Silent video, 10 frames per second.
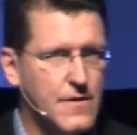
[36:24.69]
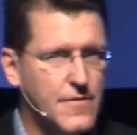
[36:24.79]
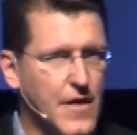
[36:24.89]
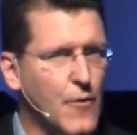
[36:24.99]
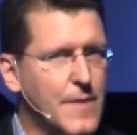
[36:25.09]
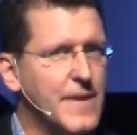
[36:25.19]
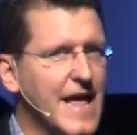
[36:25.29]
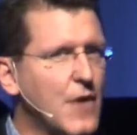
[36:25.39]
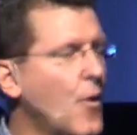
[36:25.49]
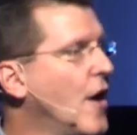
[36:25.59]
that we be
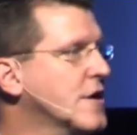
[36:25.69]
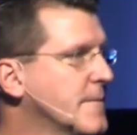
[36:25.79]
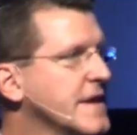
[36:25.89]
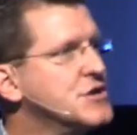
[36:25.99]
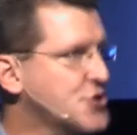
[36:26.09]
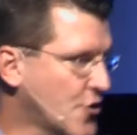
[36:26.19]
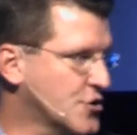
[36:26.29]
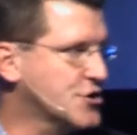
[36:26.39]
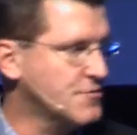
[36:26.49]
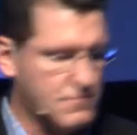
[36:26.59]
a welcoming
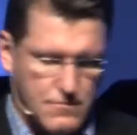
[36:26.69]
church.